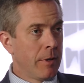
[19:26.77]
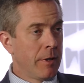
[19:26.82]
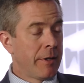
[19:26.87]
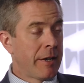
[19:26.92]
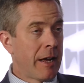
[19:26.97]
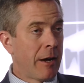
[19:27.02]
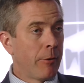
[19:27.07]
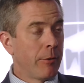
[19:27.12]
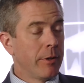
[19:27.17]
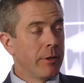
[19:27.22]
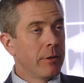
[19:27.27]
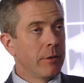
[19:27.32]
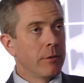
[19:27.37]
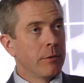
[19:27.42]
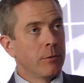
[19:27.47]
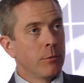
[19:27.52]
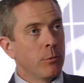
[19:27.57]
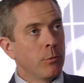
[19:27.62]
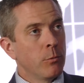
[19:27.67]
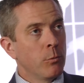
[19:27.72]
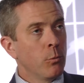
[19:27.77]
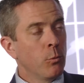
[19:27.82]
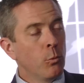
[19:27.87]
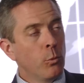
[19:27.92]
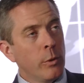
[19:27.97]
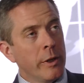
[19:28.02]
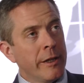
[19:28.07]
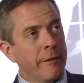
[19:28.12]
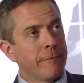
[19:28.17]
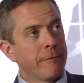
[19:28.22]
Now,
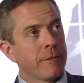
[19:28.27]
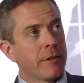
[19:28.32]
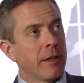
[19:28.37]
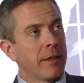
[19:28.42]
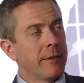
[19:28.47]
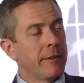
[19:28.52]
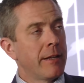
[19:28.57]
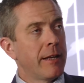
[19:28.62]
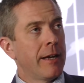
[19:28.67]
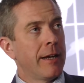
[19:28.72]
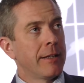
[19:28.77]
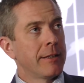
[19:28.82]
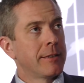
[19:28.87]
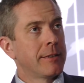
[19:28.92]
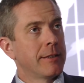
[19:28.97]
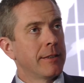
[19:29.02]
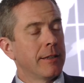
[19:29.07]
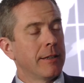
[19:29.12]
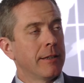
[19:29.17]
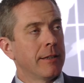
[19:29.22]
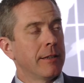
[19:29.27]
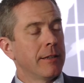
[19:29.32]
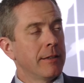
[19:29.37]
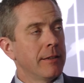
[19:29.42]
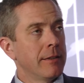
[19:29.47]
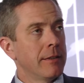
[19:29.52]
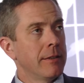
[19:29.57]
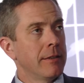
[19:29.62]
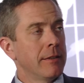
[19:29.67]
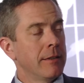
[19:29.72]
we've done that
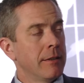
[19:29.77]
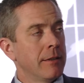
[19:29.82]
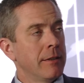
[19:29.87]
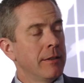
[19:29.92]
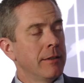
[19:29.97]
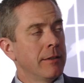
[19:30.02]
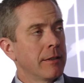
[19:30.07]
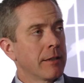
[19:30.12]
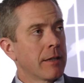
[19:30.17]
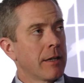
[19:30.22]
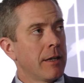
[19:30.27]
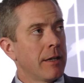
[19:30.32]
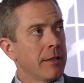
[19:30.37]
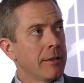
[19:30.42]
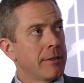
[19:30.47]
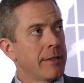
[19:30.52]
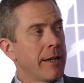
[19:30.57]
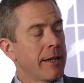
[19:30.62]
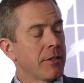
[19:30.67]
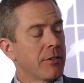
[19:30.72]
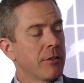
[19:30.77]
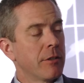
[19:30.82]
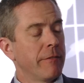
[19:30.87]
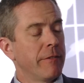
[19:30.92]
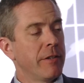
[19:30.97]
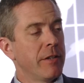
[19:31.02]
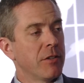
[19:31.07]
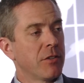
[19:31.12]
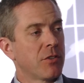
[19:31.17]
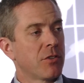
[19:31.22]
in the context of
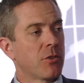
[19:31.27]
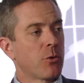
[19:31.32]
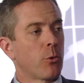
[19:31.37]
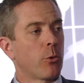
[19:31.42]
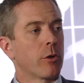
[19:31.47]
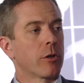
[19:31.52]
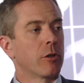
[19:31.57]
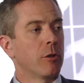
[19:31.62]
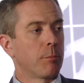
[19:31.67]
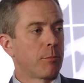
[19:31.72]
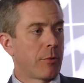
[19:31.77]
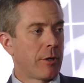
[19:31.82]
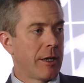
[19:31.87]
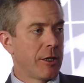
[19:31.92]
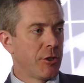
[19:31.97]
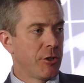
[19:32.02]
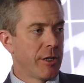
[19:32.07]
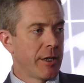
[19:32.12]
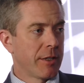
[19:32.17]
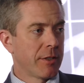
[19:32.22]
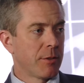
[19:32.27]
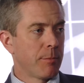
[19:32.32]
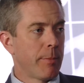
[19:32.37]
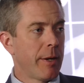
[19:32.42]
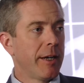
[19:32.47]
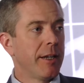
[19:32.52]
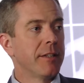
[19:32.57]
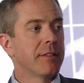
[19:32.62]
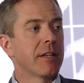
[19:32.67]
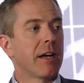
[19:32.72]
historical projects
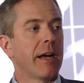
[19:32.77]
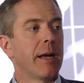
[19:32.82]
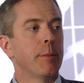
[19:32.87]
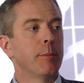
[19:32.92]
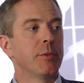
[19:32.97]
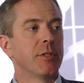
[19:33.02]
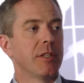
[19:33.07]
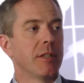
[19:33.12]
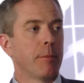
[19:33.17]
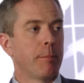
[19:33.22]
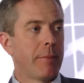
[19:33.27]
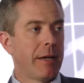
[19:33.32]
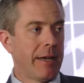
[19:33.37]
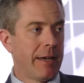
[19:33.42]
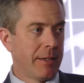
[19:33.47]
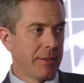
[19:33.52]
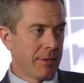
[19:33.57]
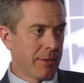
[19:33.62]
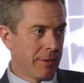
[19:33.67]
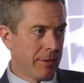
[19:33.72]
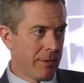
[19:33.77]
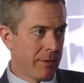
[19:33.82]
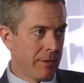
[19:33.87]
many times in the past.